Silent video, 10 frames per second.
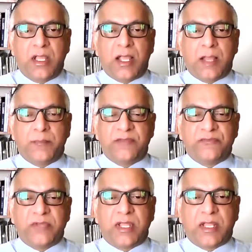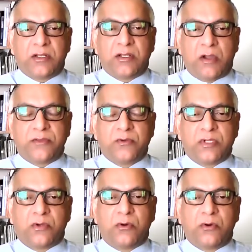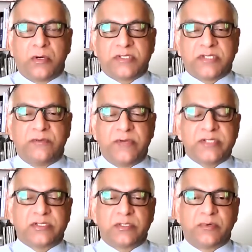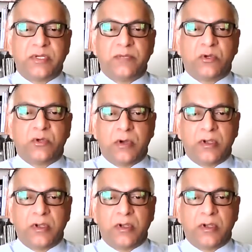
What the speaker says: if they had gone through the courts and reached the Supreme Court,